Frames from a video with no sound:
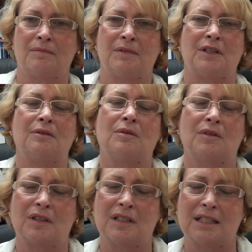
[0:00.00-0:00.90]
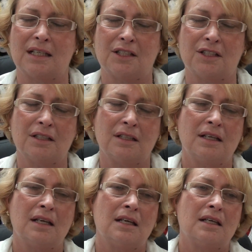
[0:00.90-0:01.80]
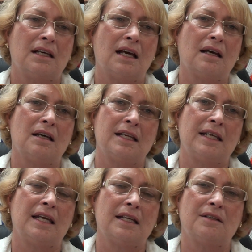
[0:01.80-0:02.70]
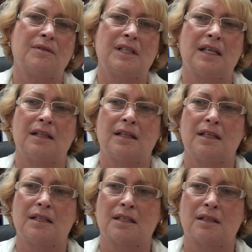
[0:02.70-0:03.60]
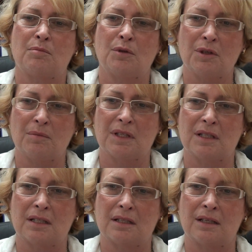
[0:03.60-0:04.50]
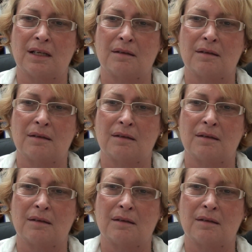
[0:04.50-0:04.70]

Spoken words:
organisation. And he had to attend these appointments